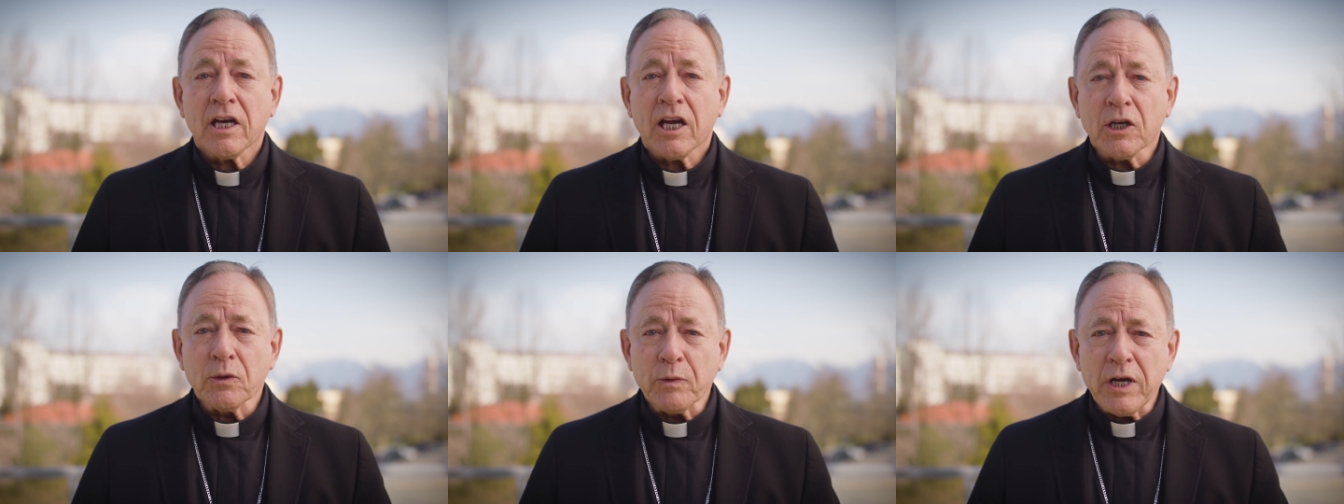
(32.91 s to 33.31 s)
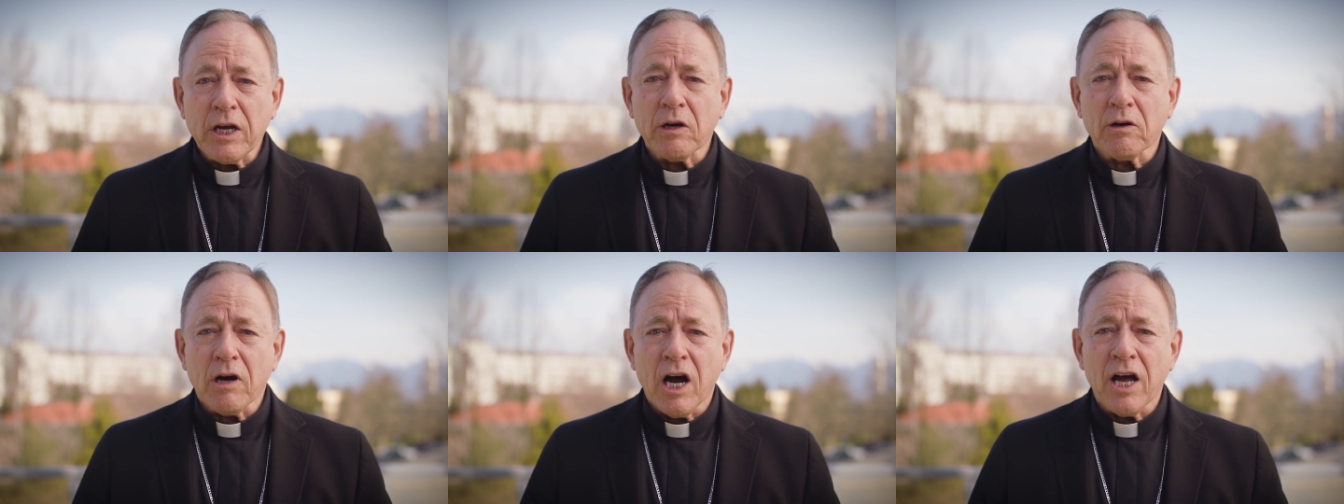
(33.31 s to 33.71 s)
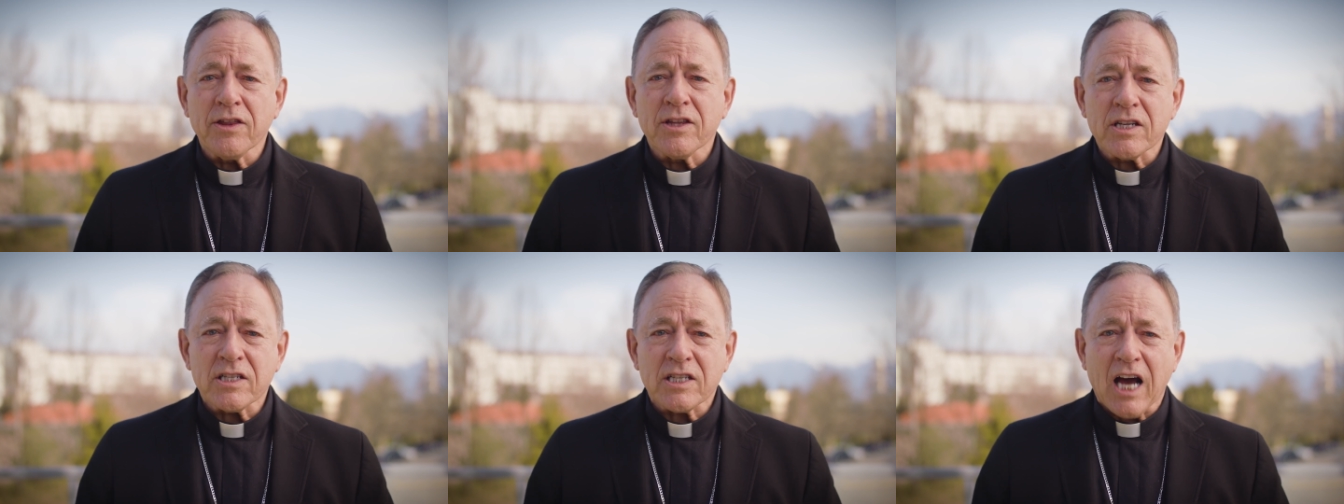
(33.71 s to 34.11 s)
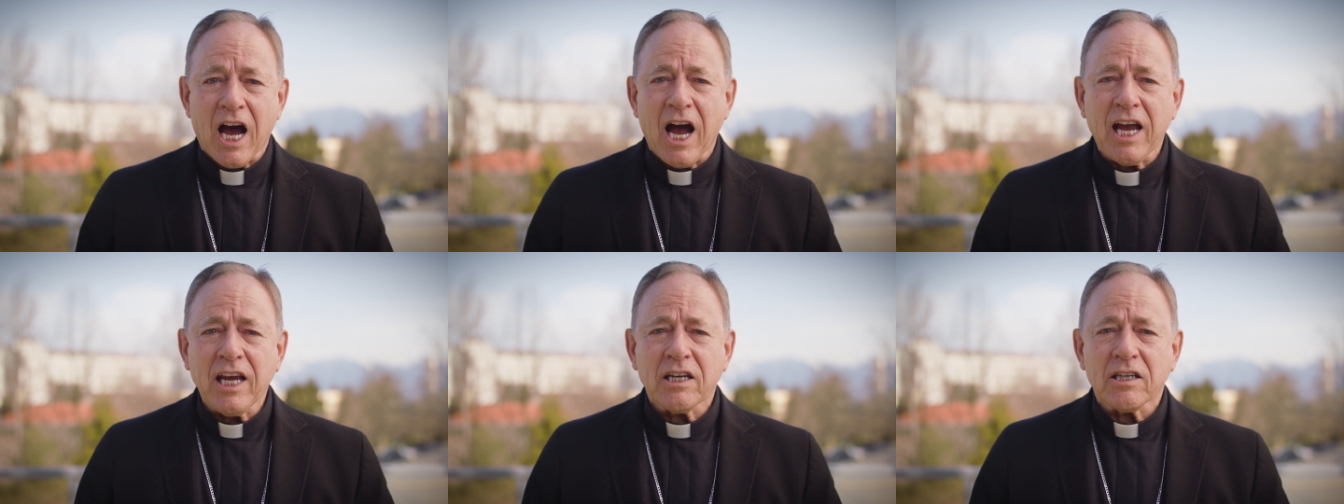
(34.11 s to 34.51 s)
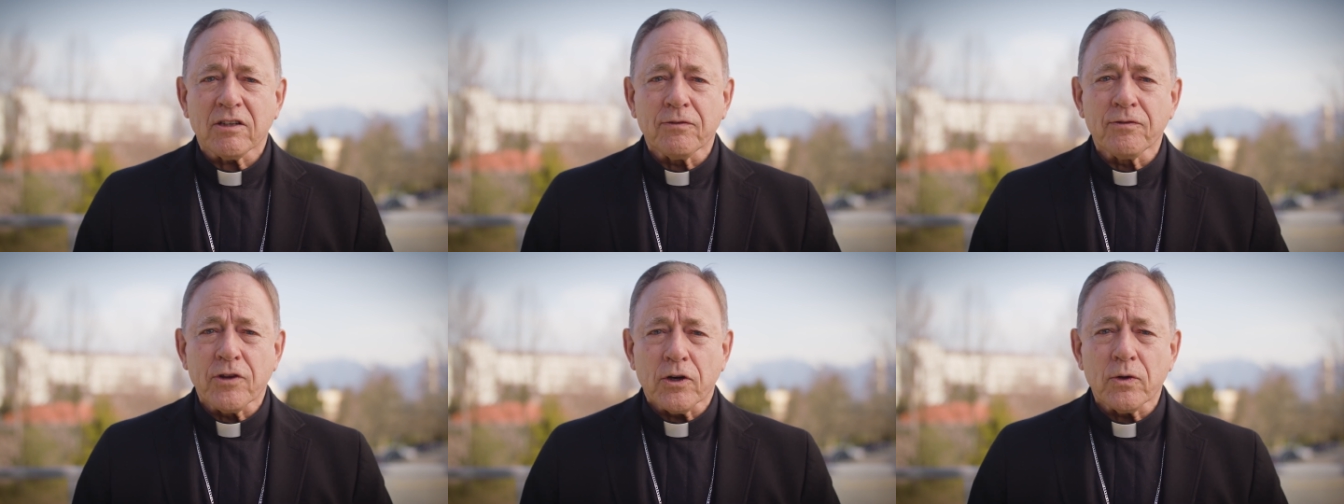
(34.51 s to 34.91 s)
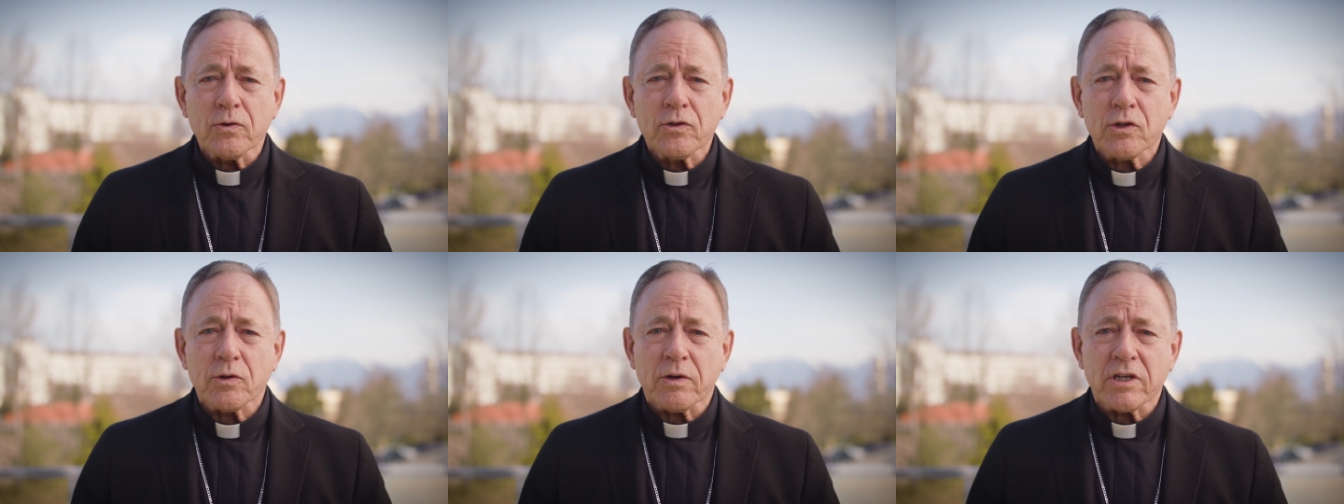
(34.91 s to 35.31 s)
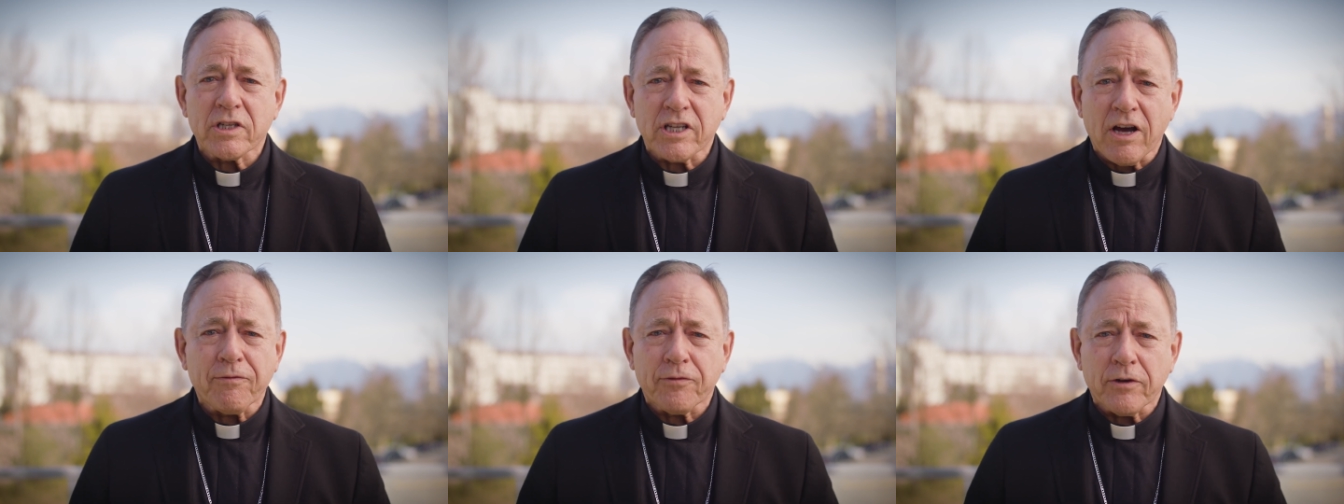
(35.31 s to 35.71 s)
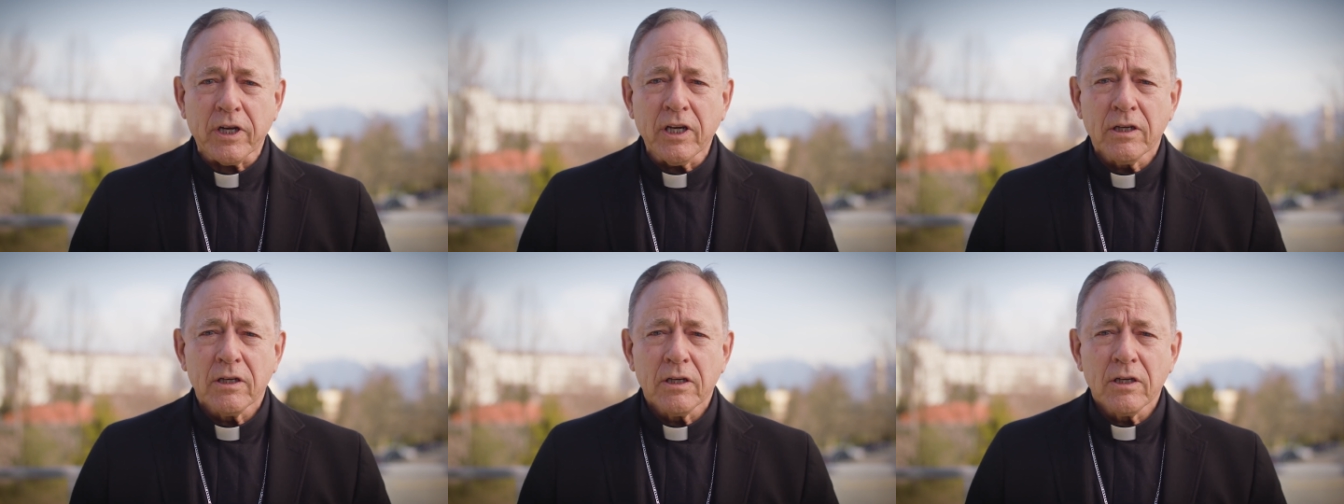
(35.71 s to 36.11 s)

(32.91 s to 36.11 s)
and we are on the side of those who are suffering,